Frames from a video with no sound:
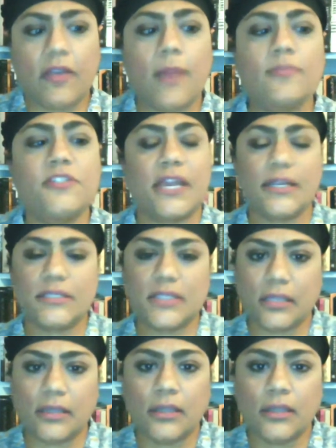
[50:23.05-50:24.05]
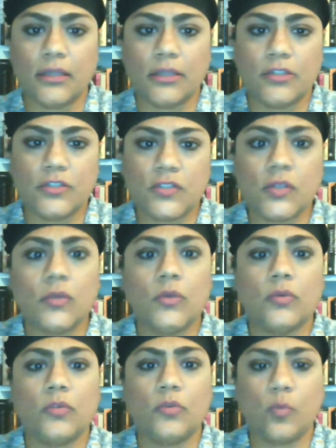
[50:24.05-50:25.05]
objecting
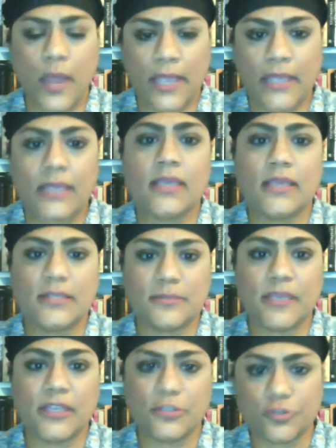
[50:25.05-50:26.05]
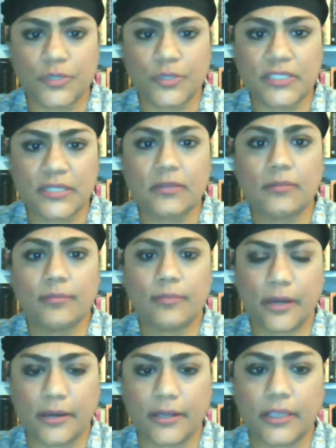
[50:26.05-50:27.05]
to the way he is being treated
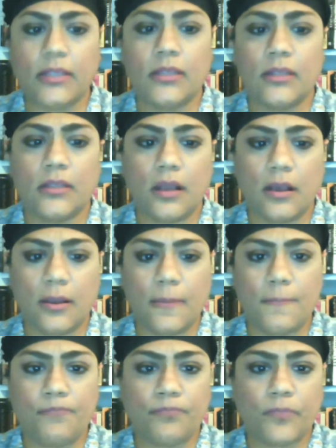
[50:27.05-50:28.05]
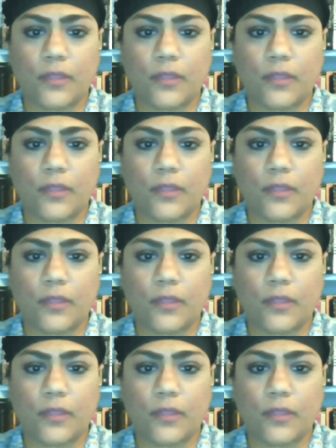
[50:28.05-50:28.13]
by um,